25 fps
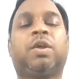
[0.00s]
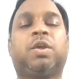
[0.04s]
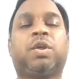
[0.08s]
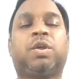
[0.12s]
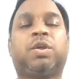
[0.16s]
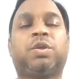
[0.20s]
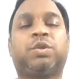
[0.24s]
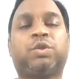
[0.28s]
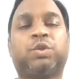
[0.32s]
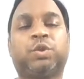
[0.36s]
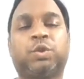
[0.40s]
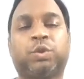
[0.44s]

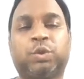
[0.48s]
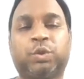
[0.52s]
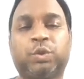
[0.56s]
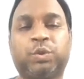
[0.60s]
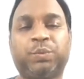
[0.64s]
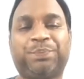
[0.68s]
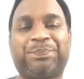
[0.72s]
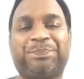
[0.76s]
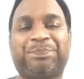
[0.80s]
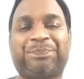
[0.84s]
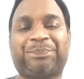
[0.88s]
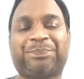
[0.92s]
So
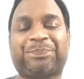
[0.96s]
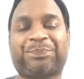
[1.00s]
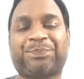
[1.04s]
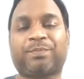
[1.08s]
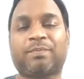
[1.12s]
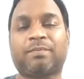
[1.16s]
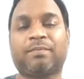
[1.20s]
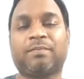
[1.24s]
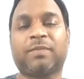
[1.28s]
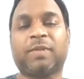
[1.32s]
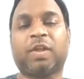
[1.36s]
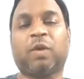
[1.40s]

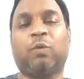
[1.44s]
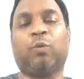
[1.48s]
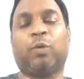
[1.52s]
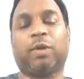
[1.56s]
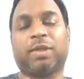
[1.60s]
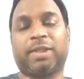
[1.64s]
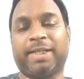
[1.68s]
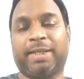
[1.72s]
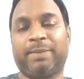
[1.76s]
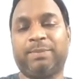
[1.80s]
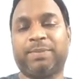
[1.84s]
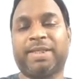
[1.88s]

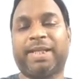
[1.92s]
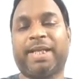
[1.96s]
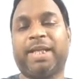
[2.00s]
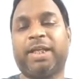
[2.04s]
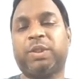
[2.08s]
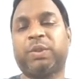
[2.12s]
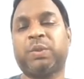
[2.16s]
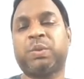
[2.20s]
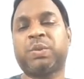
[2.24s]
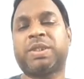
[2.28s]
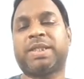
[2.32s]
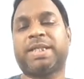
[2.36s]
what I am
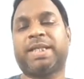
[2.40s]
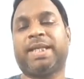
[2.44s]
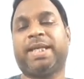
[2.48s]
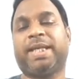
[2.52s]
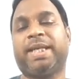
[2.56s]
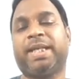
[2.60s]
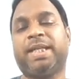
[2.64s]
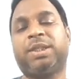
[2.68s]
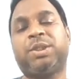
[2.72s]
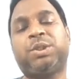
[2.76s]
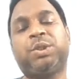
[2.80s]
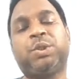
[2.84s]
trying to say
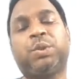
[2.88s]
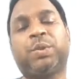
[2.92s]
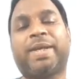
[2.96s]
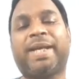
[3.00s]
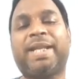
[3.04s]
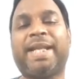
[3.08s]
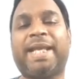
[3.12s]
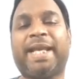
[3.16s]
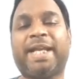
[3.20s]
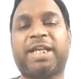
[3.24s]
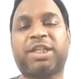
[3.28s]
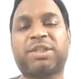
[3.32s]
is you
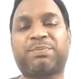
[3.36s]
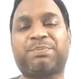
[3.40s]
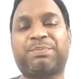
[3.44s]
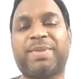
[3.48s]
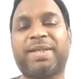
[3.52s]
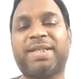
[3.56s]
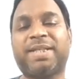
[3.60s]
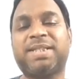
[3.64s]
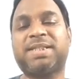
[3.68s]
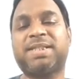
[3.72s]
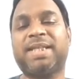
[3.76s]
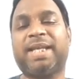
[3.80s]
can
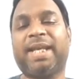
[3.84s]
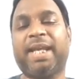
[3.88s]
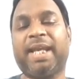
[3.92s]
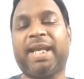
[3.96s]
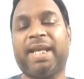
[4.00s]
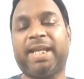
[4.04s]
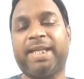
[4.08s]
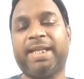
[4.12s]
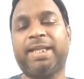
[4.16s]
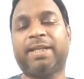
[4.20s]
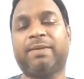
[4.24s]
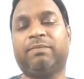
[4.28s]
express
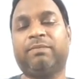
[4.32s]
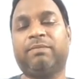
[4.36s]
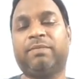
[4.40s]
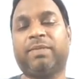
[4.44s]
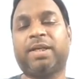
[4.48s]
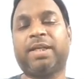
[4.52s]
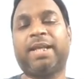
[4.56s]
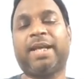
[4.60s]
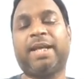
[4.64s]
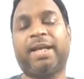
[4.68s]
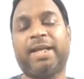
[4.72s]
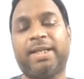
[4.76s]
any
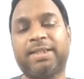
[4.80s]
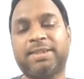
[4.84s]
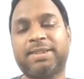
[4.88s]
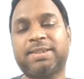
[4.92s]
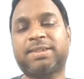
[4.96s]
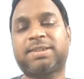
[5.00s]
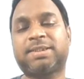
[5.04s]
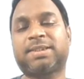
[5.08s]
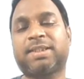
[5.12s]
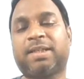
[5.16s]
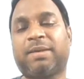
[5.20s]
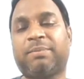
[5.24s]
number as a
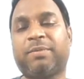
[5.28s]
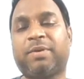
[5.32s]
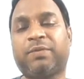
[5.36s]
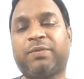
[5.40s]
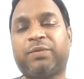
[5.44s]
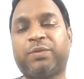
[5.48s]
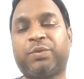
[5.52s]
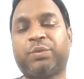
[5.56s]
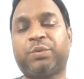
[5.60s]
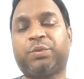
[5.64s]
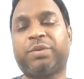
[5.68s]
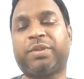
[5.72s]
sum of
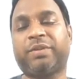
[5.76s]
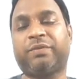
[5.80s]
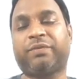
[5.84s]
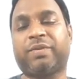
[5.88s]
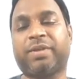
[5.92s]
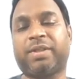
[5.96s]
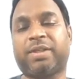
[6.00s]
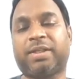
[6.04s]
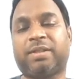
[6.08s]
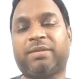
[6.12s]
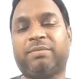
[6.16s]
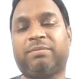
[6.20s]
two
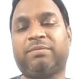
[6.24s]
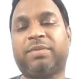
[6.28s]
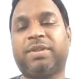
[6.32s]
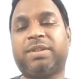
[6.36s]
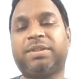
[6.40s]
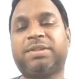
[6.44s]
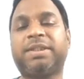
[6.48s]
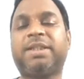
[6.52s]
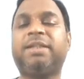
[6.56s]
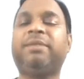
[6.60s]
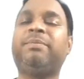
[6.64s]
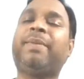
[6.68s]
different
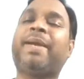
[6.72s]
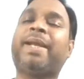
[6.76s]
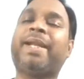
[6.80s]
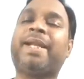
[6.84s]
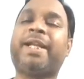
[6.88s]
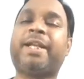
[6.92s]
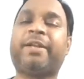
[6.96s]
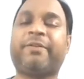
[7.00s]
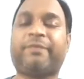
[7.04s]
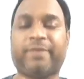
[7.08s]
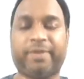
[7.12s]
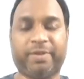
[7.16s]
numbers in many
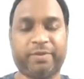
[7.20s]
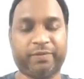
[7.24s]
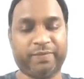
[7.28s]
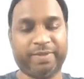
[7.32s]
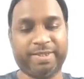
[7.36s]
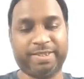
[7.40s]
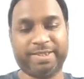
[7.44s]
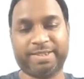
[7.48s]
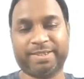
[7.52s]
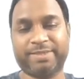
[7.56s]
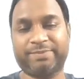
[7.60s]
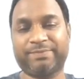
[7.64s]
different
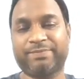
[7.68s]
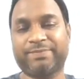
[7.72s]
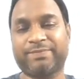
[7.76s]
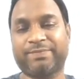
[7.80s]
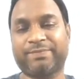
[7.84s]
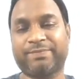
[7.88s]
ways.